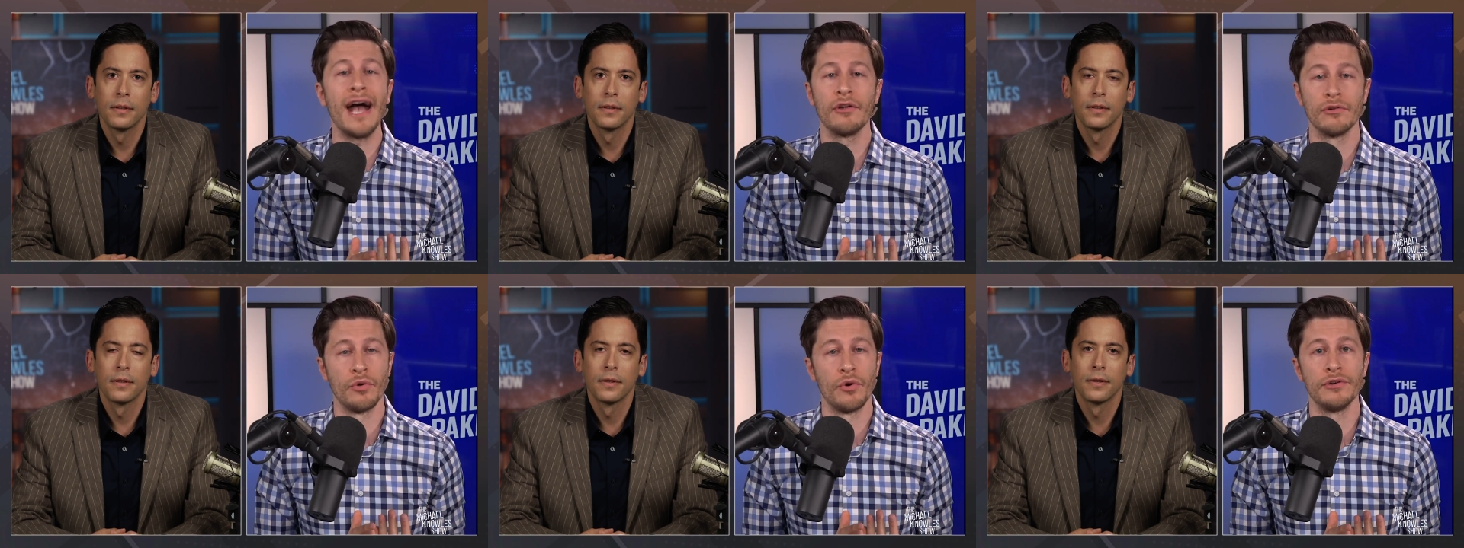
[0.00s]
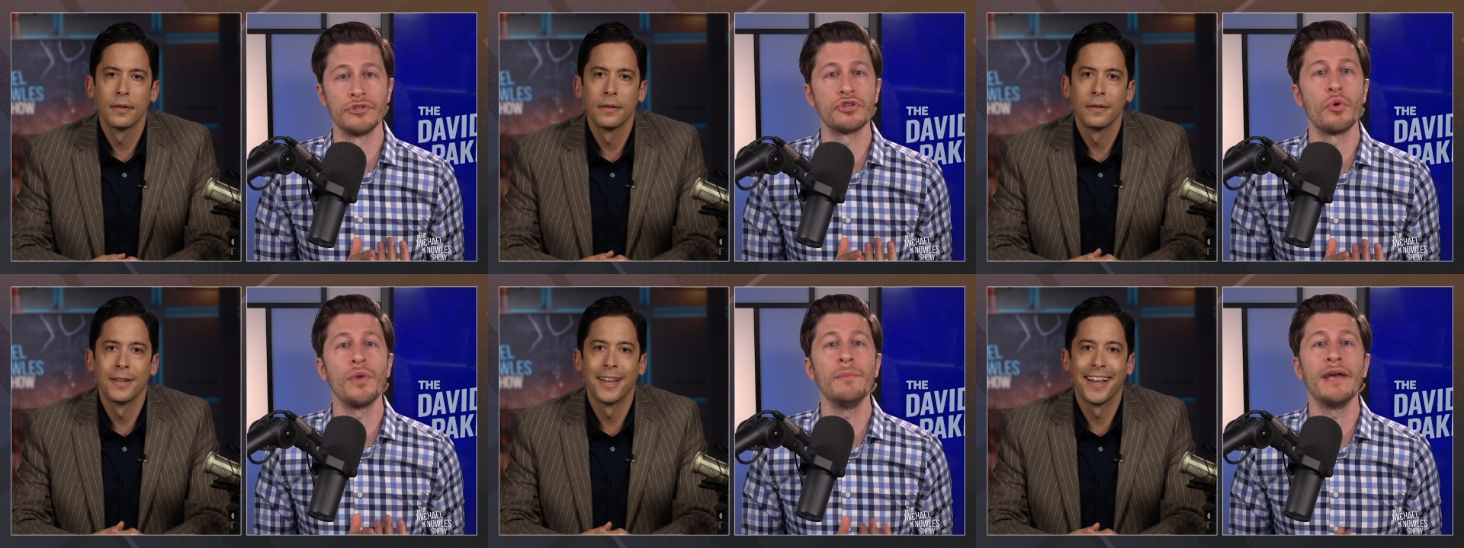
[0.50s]
Speaker 1: are lawyers,
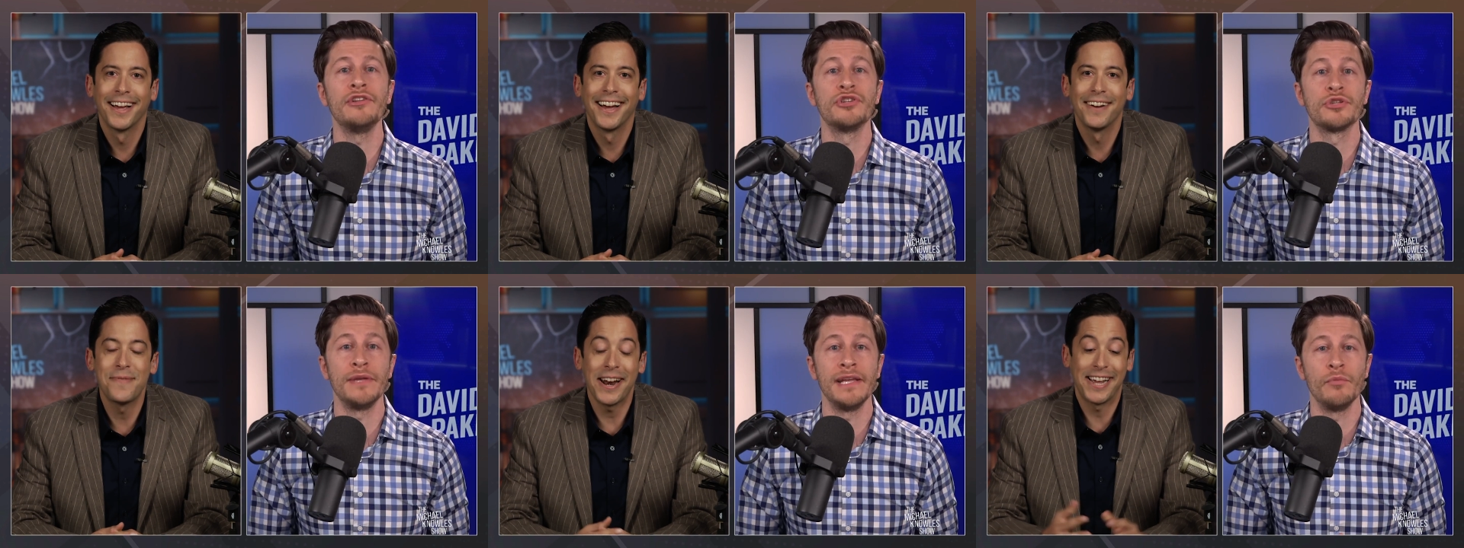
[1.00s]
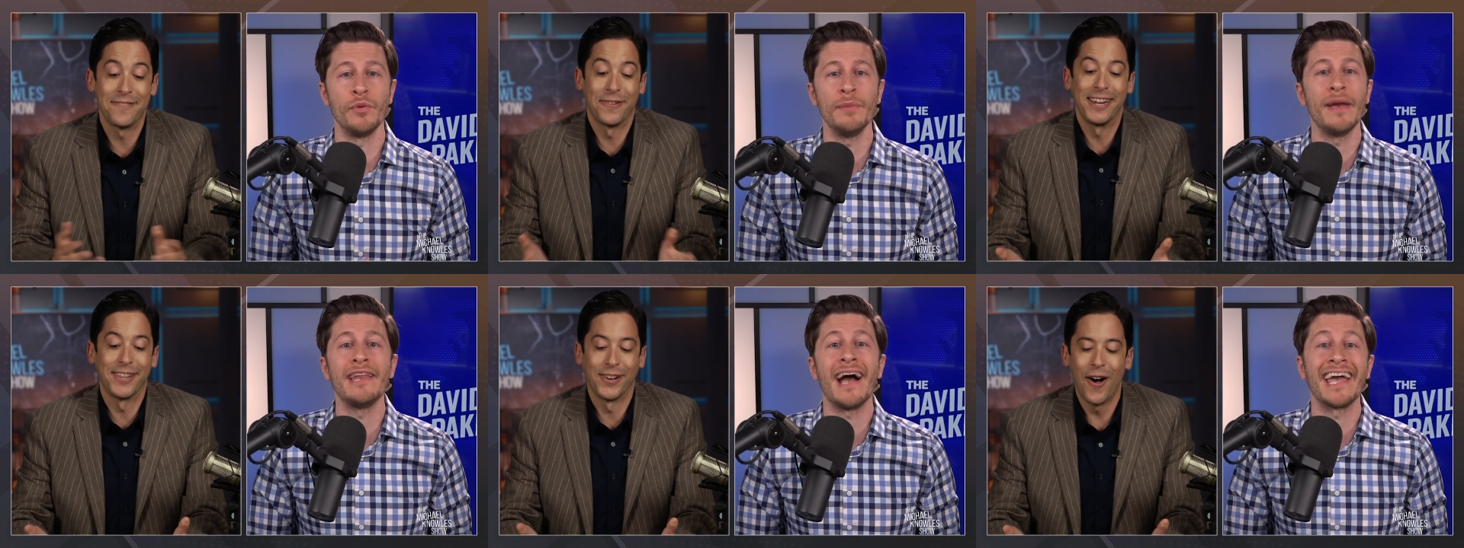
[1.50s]
so we may just be. But I can
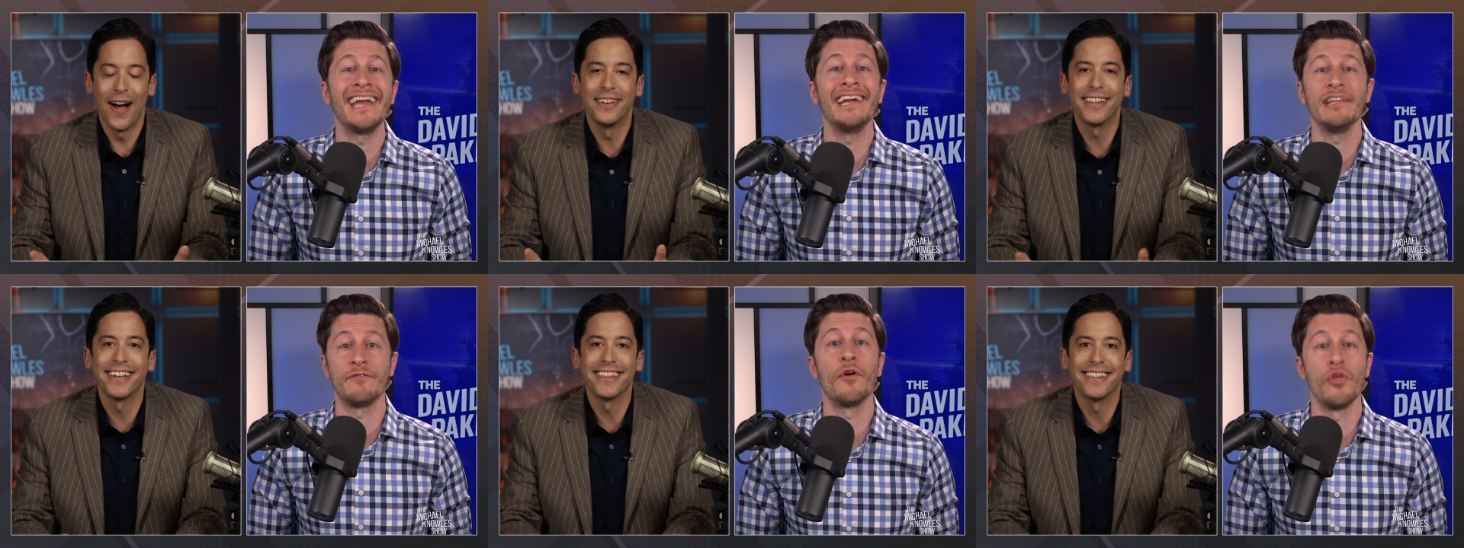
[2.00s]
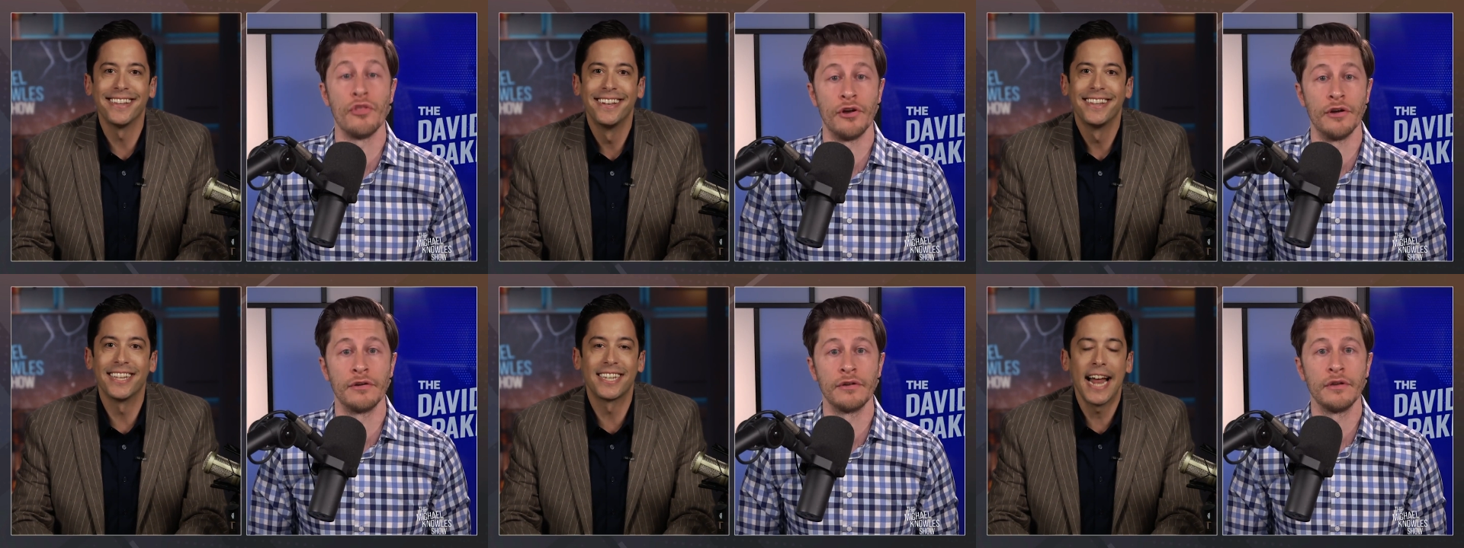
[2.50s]
read the law. I mean, the,
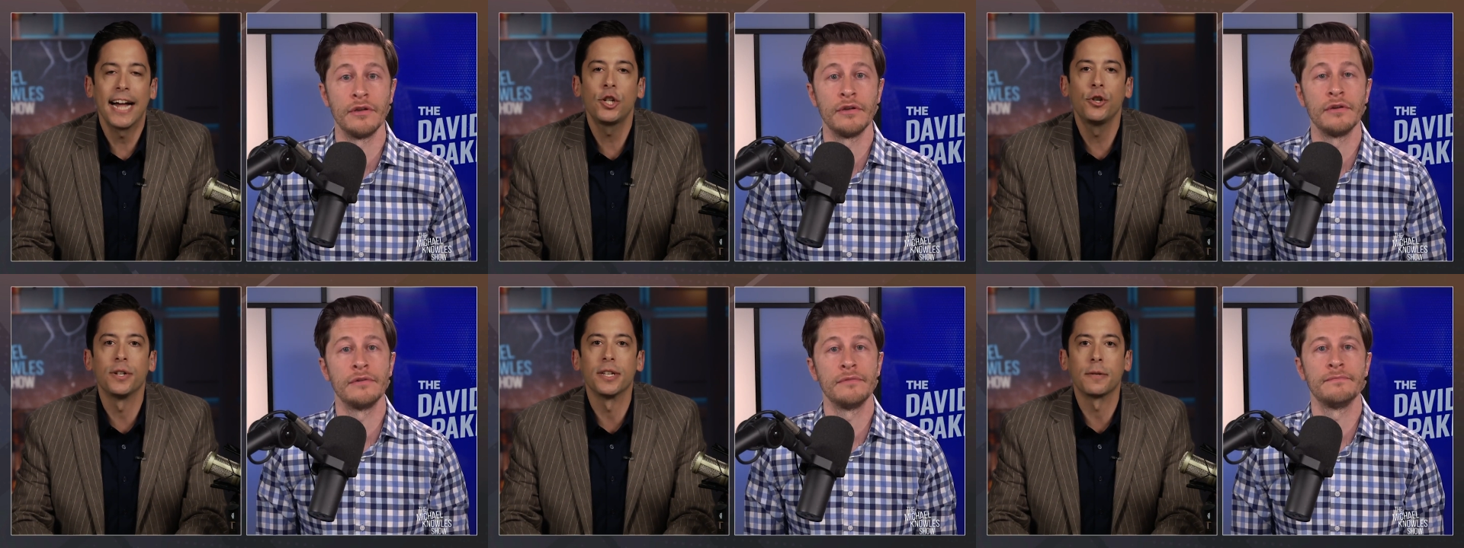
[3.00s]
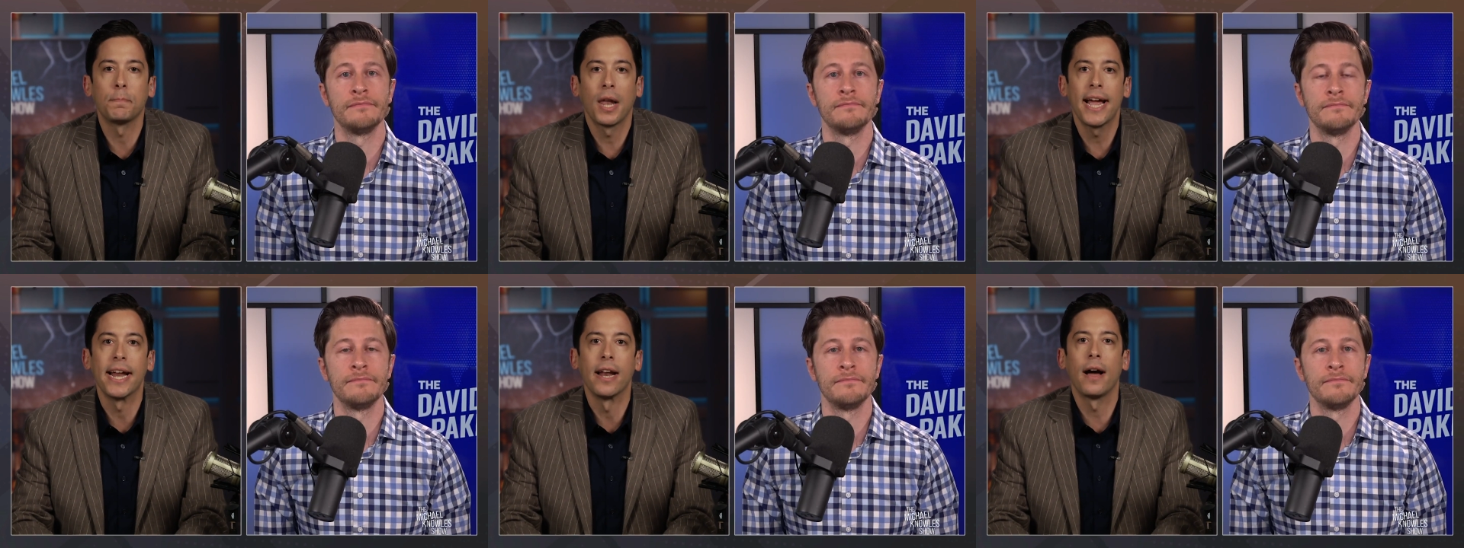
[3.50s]
further.
Speaker 2: the statute is
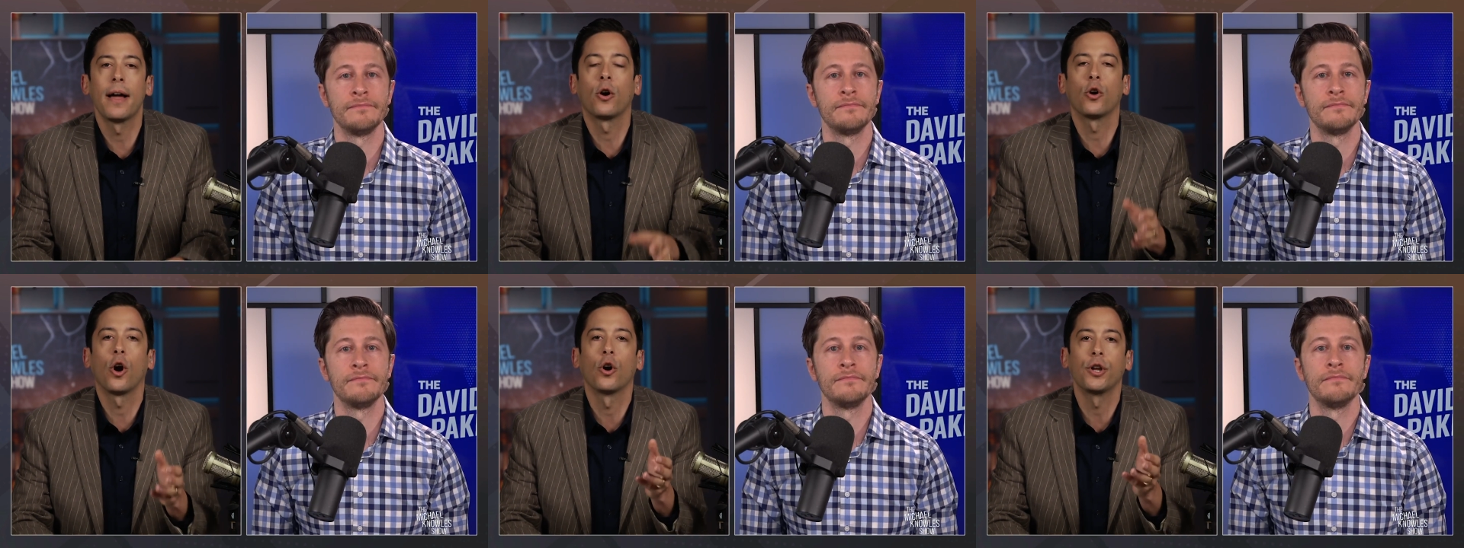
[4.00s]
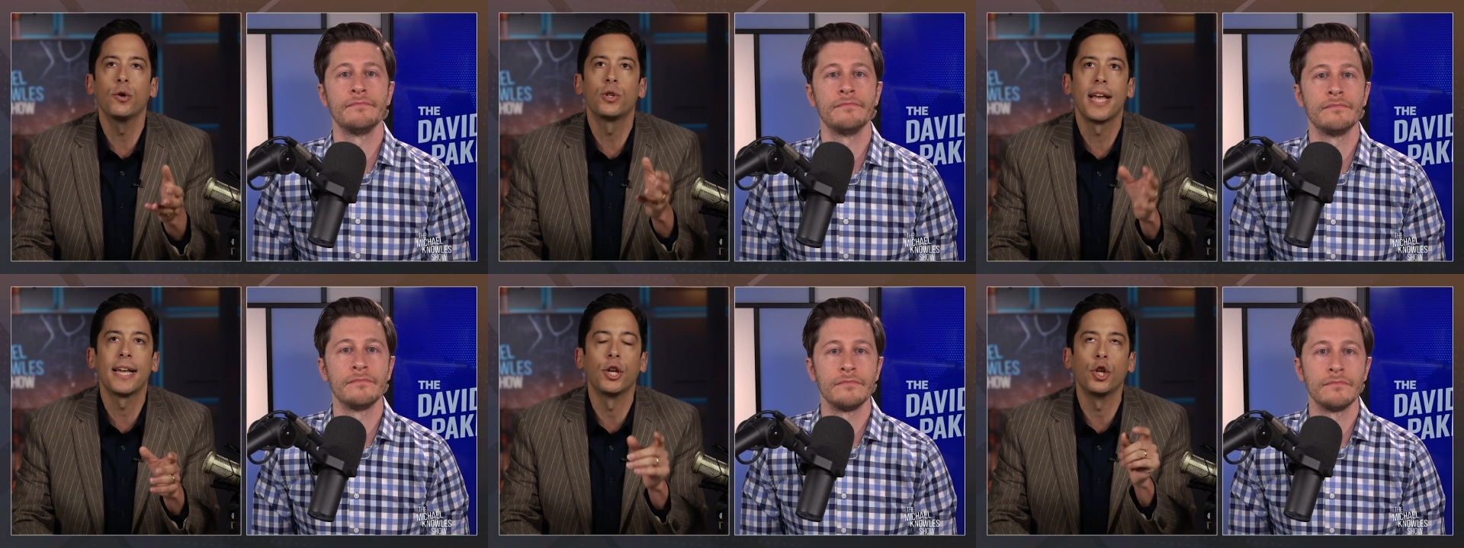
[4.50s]
plain. Are, are you
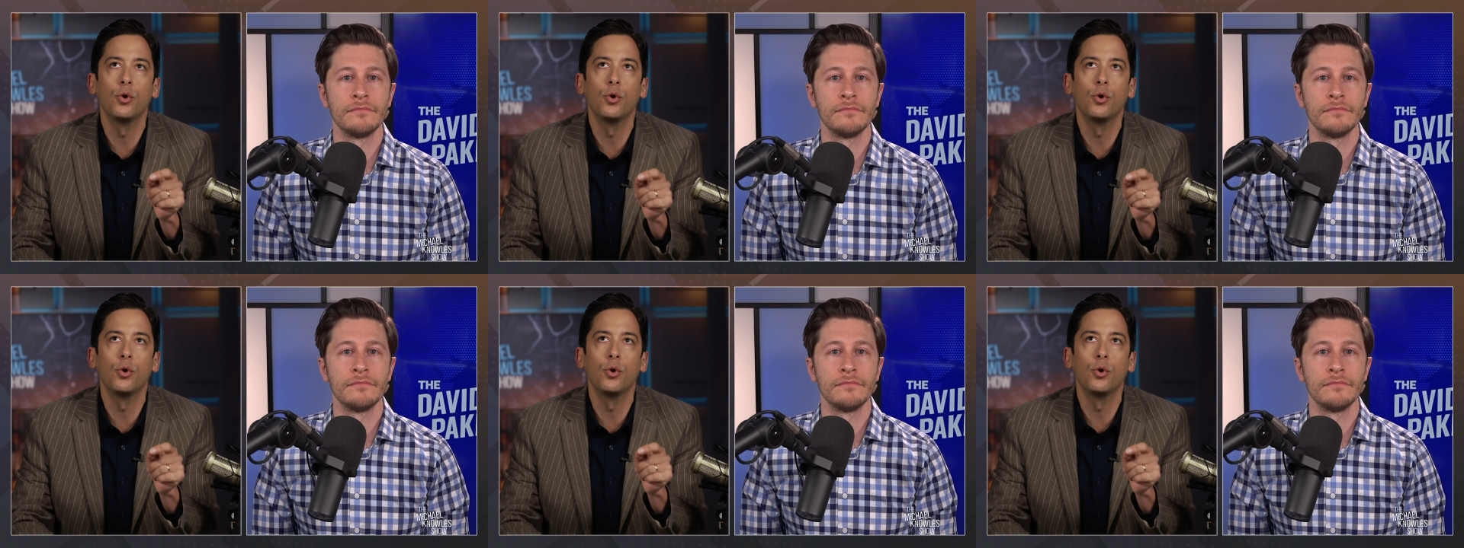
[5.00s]
saying that